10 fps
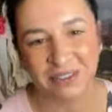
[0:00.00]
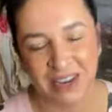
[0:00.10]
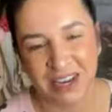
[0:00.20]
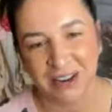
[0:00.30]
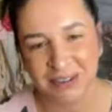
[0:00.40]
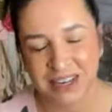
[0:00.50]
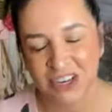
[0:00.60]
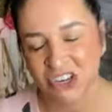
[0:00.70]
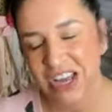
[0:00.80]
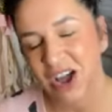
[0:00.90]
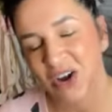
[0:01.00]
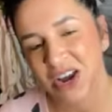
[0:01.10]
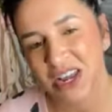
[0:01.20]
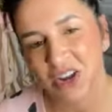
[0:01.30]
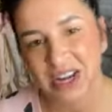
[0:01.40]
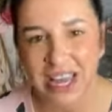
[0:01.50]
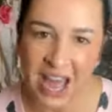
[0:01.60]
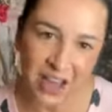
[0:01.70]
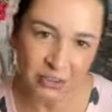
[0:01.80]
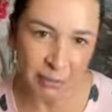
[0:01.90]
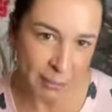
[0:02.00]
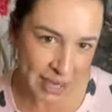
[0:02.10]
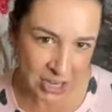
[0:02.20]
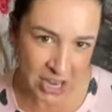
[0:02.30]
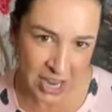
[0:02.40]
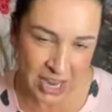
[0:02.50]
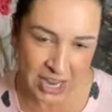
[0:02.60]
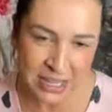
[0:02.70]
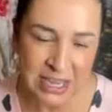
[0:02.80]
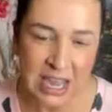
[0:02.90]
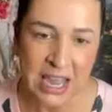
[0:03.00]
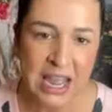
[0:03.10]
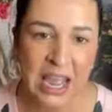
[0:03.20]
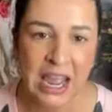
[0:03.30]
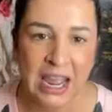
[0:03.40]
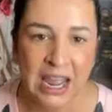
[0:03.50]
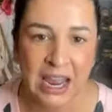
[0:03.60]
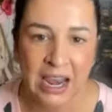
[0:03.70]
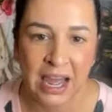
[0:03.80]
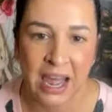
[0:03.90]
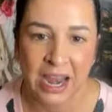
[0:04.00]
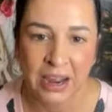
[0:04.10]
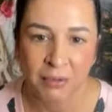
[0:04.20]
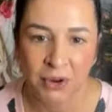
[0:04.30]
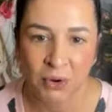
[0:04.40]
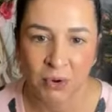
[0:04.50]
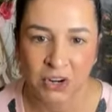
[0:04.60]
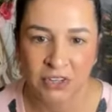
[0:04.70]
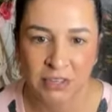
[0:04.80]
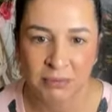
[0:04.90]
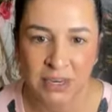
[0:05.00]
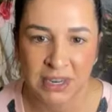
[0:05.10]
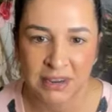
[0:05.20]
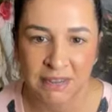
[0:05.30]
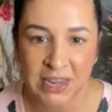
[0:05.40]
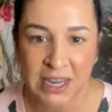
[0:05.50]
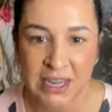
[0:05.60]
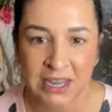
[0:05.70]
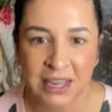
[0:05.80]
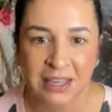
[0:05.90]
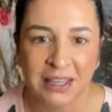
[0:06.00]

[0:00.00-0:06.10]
Fun Day. I'm going to take a shower, get on the couch in my PJs, and I am going to watch some TV.